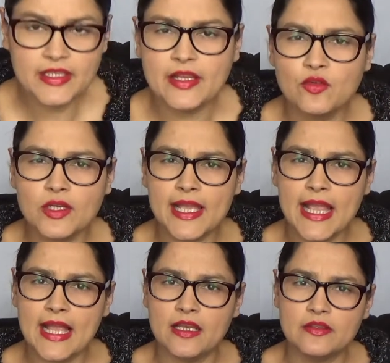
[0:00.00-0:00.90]
they call it
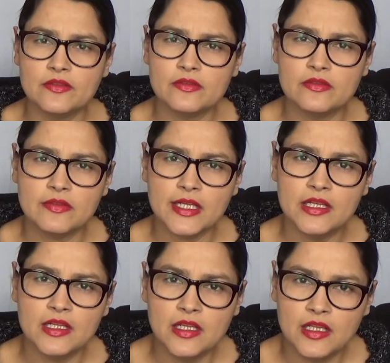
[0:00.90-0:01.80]
Eleonora,
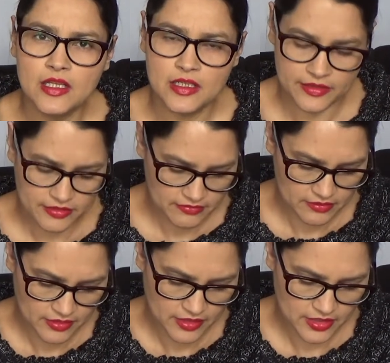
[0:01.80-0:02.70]

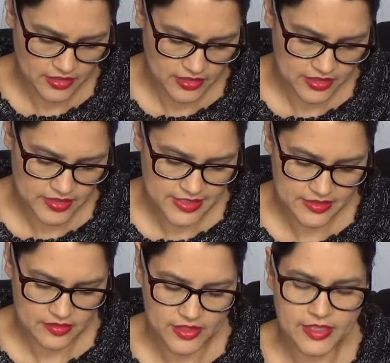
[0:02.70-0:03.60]
the
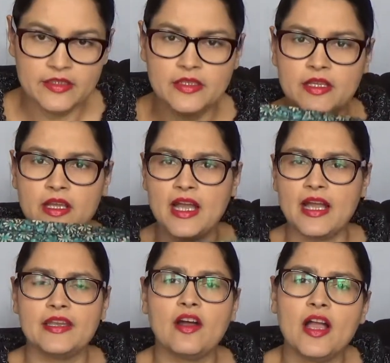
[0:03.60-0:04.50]
design,
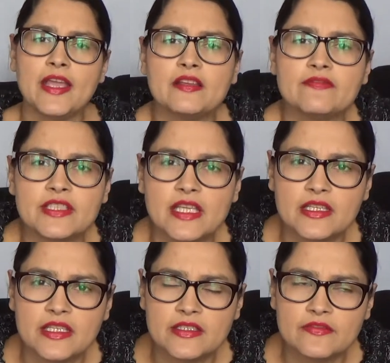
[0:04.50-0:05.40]
and I have seen
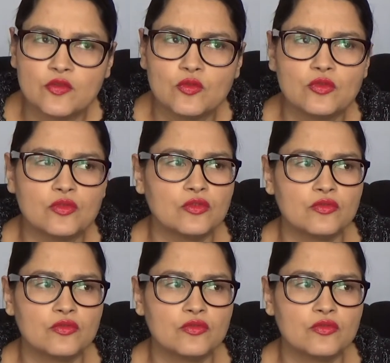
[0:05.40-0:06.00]
this for